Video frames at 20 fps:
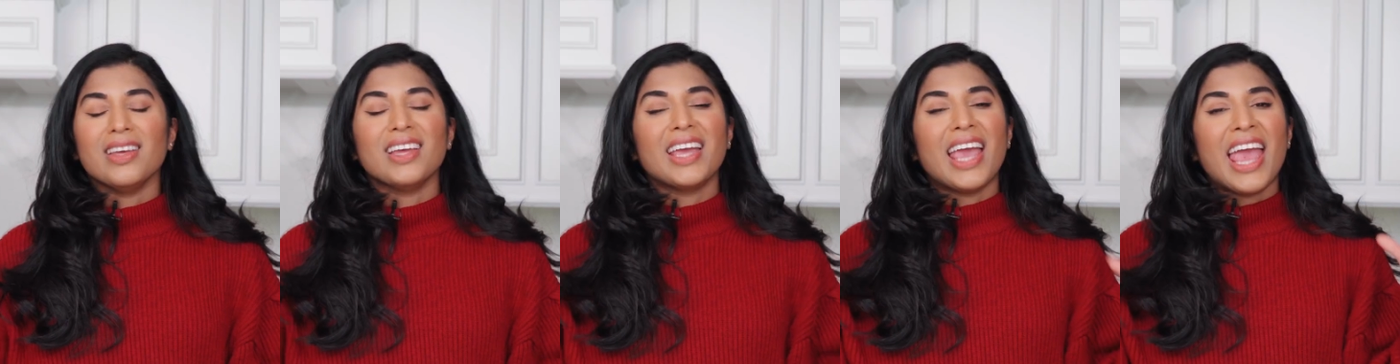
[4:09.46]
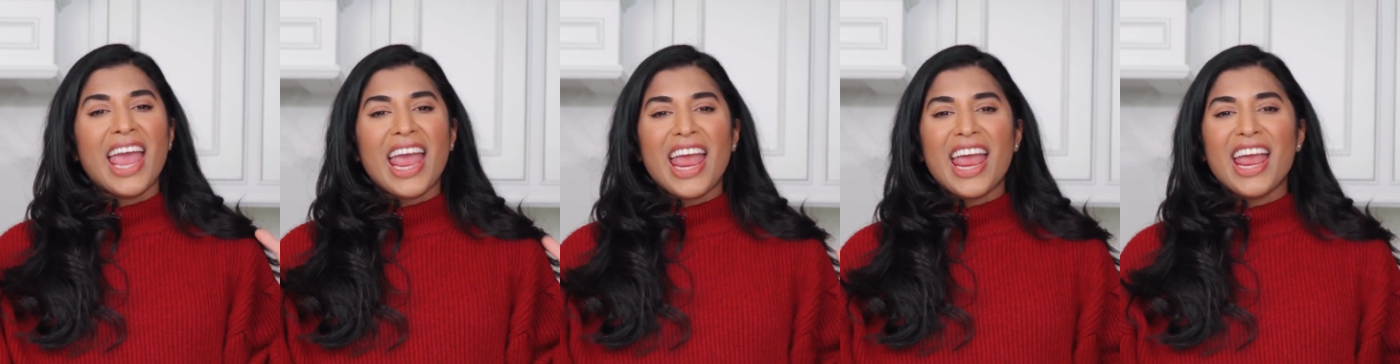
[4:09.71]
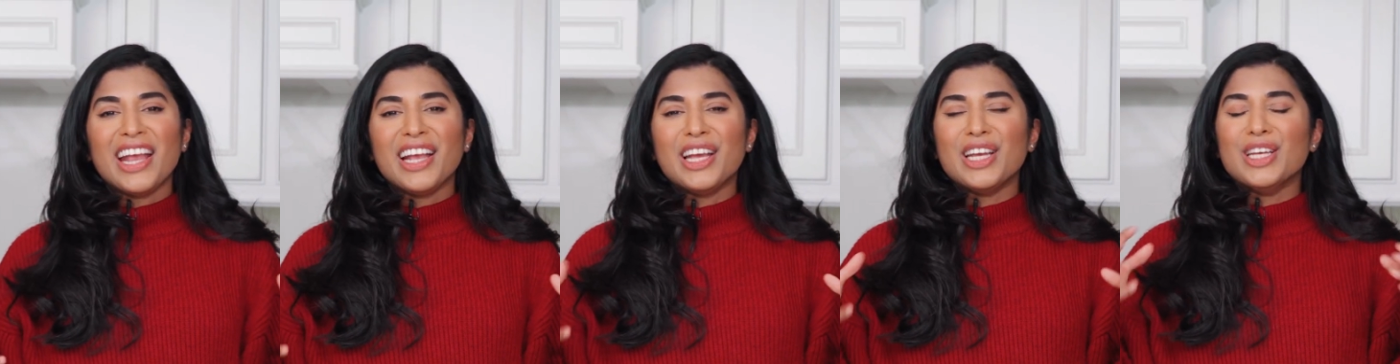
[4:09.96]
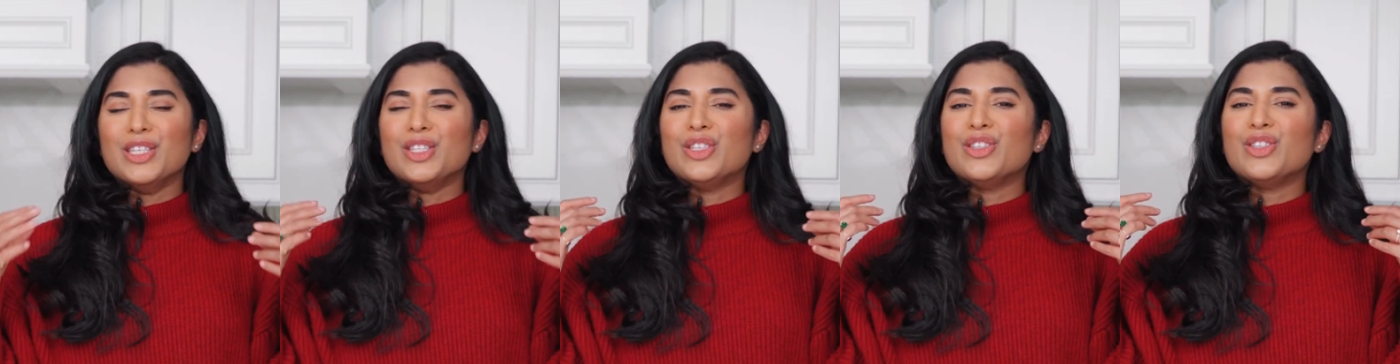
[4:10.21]
The cake
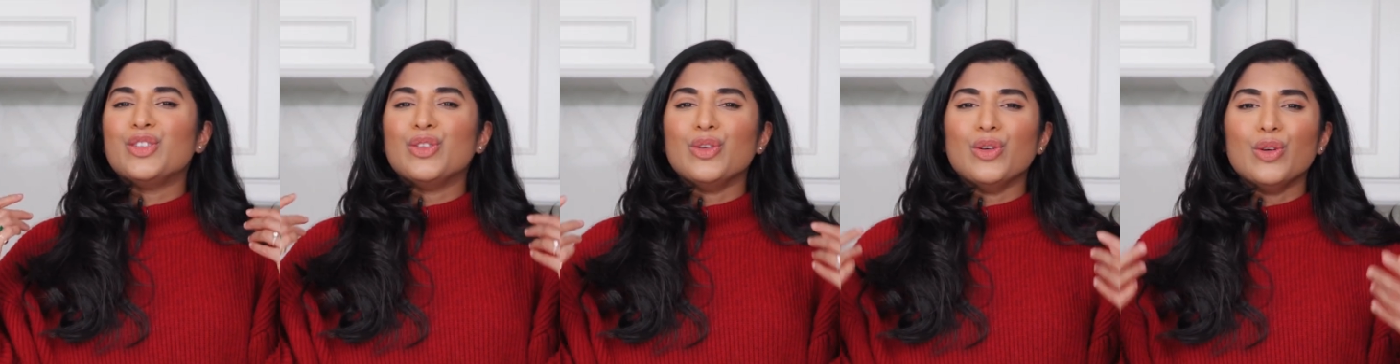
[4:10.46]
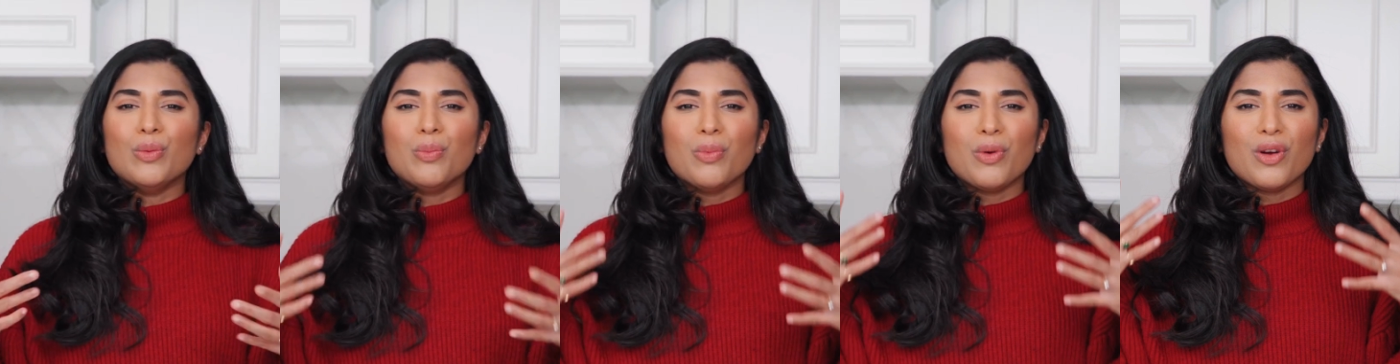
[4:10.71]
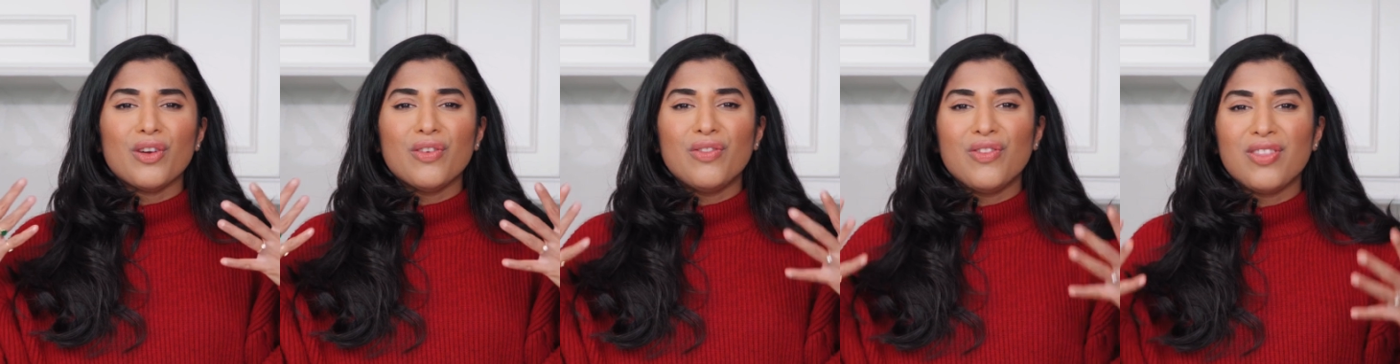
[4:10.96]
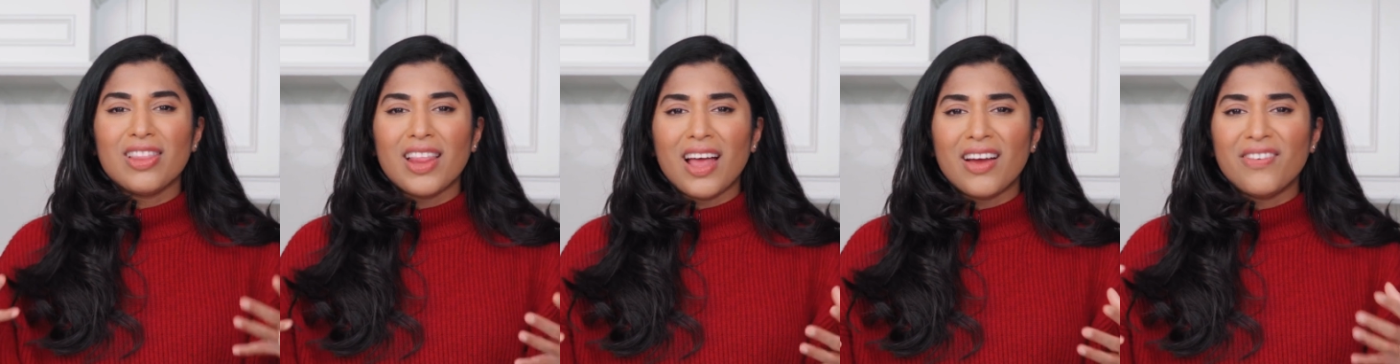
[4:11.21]
is super
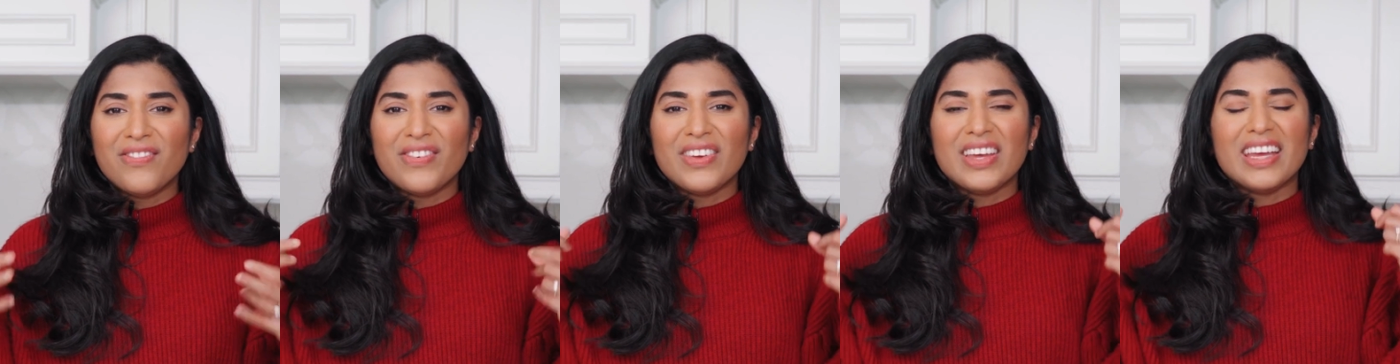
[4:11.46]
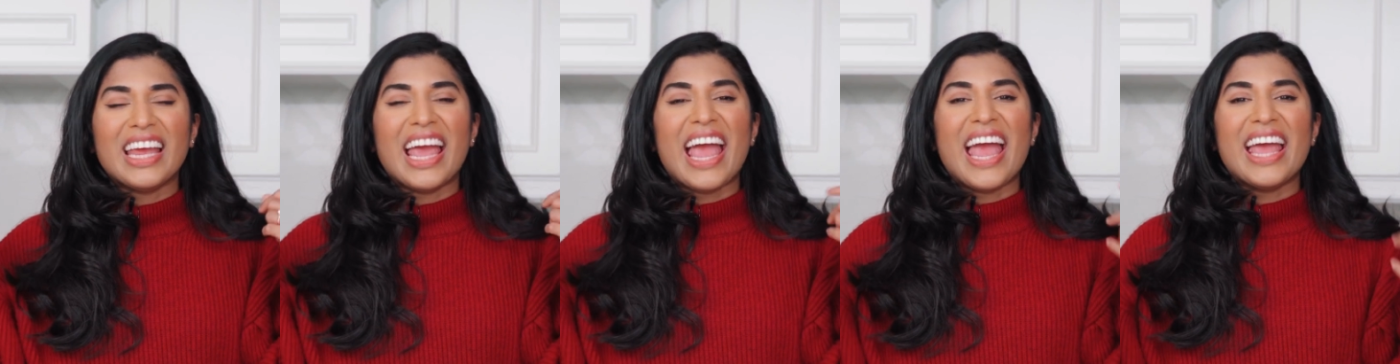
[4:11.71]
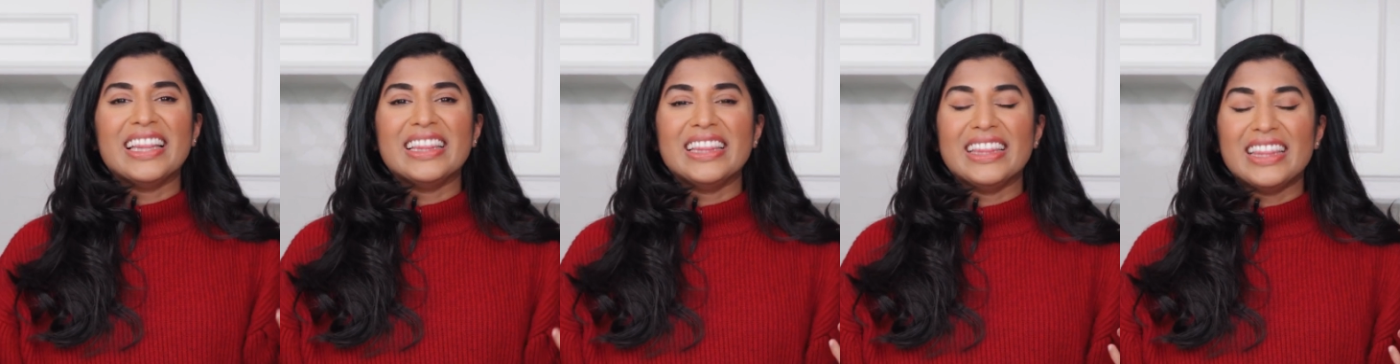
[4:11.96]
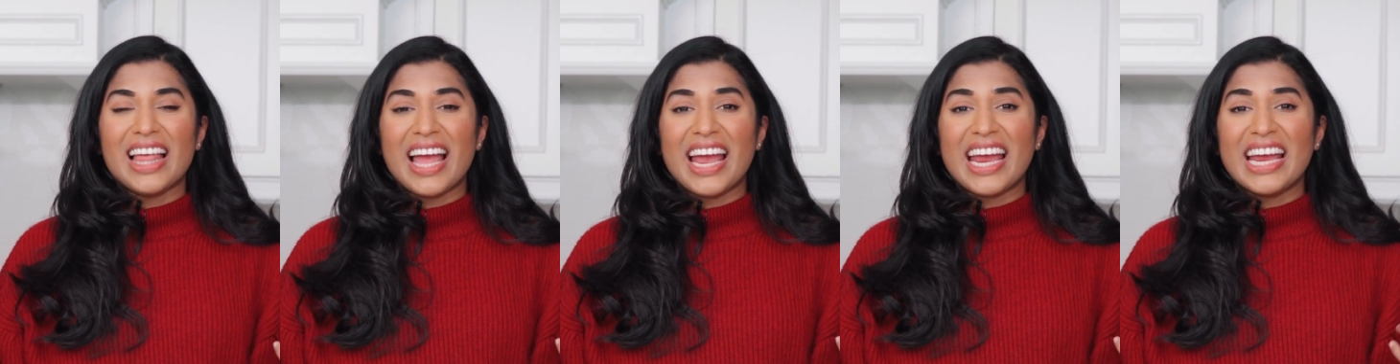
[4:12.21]
fluffy
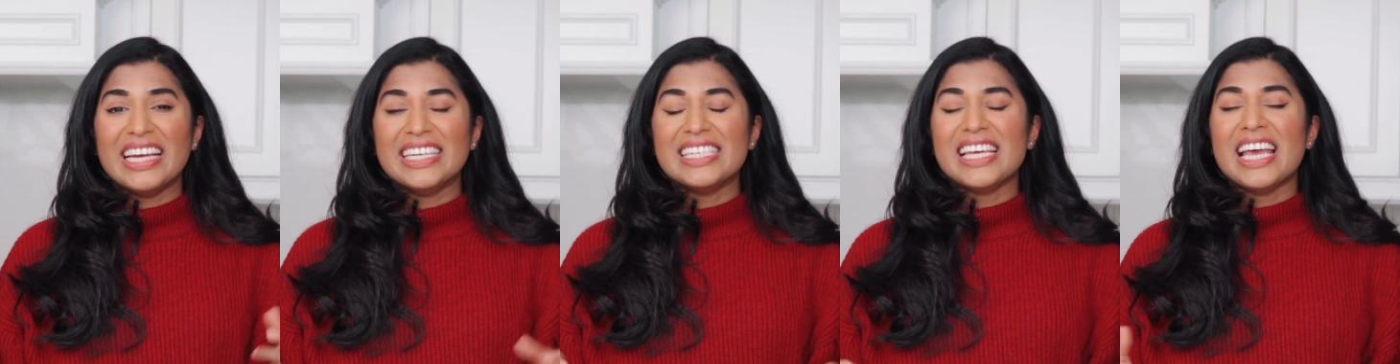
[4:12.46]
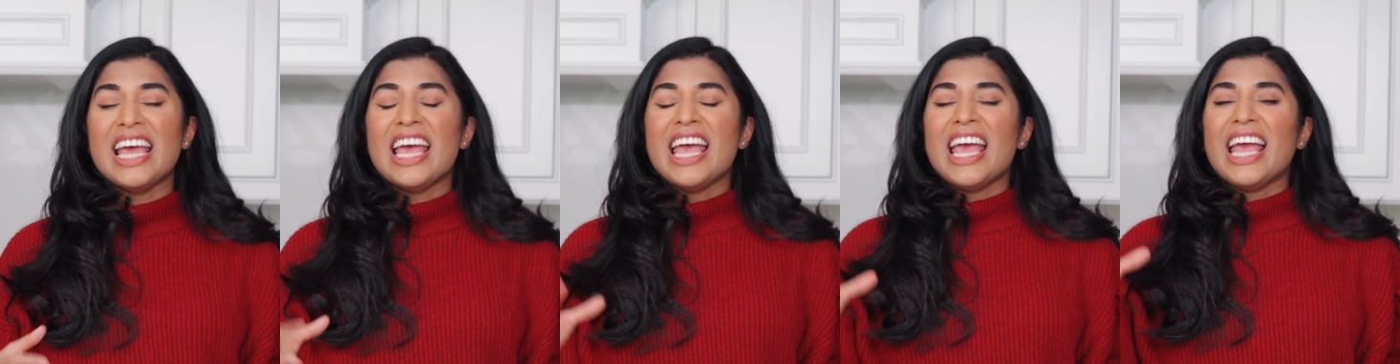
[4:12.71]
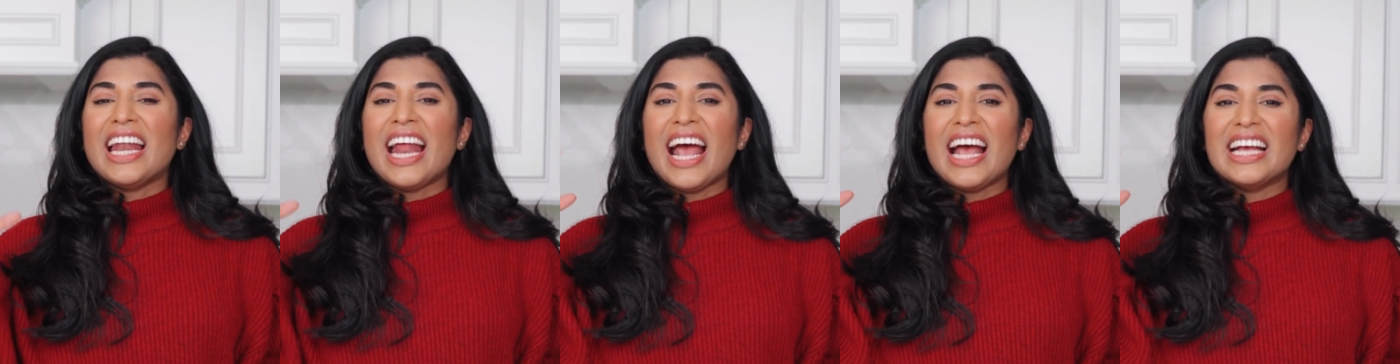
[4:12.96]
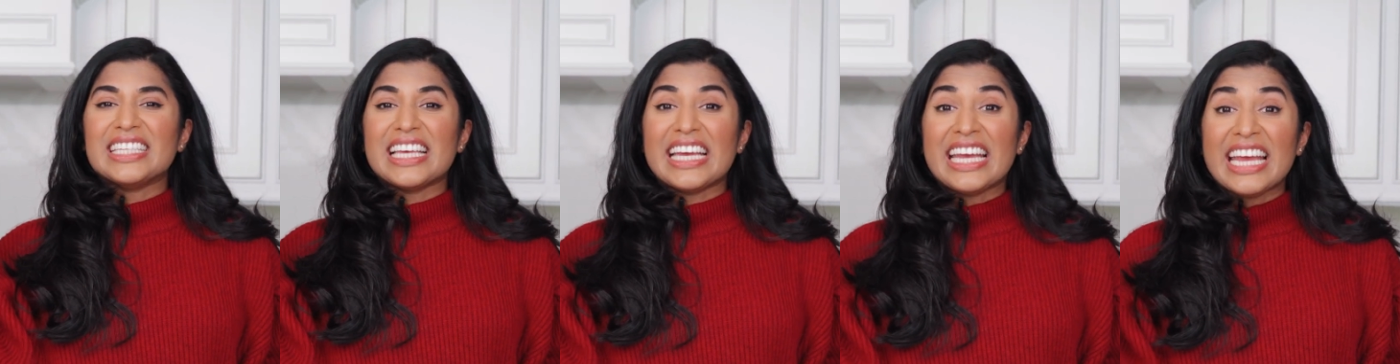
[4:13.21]
and light. It
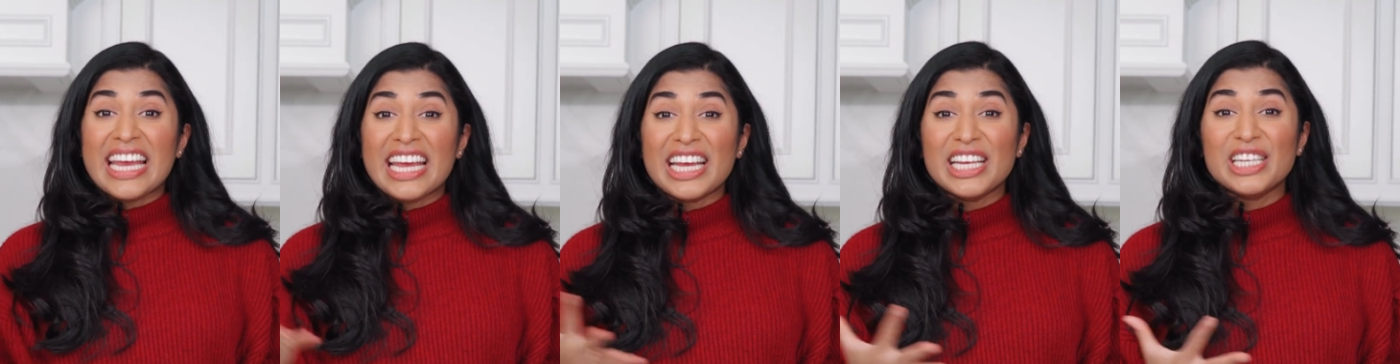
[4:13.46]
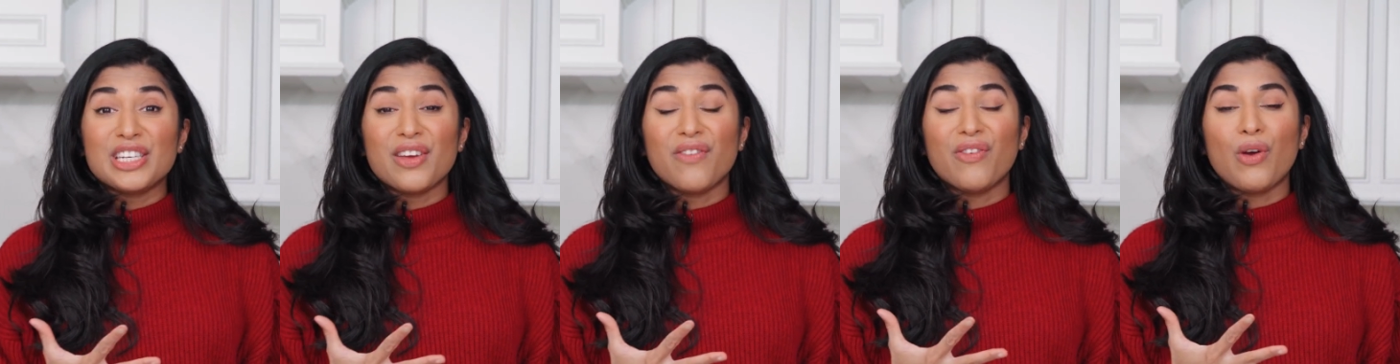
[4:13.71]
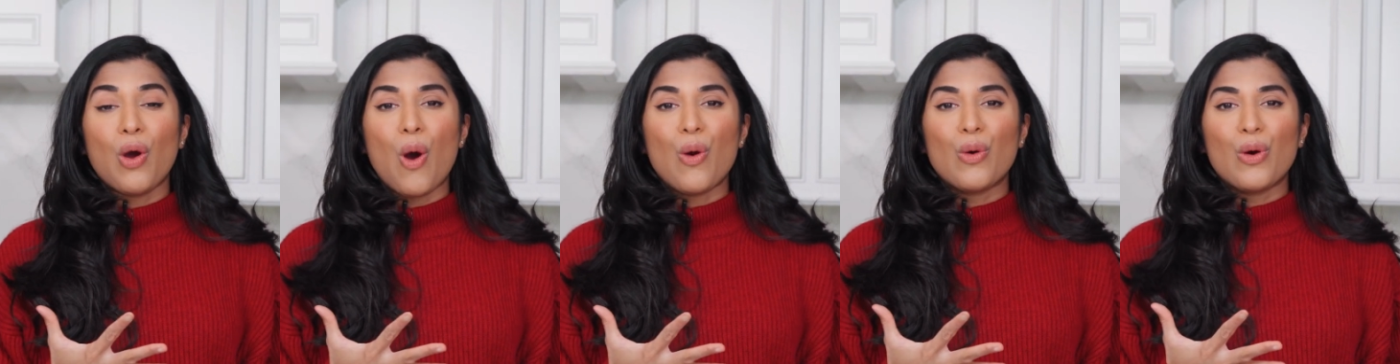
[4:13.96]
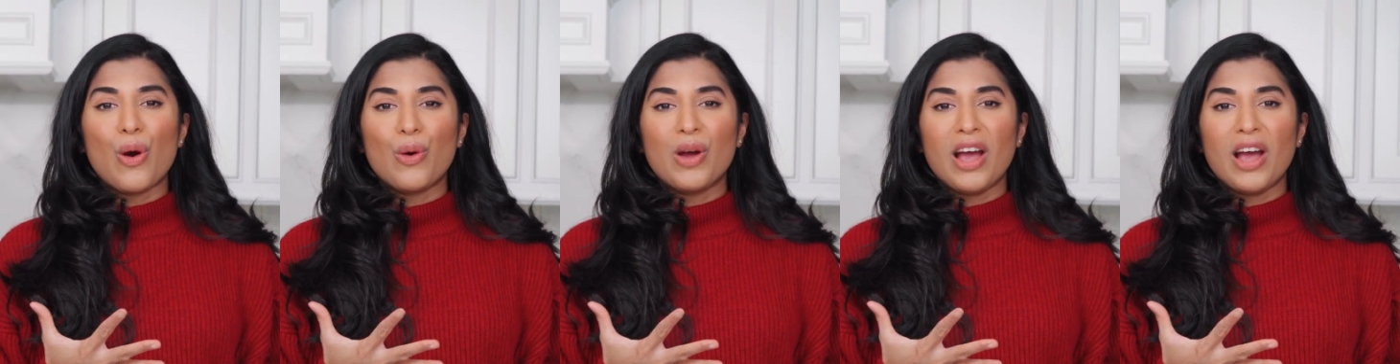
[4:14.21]
has a hint of cocoa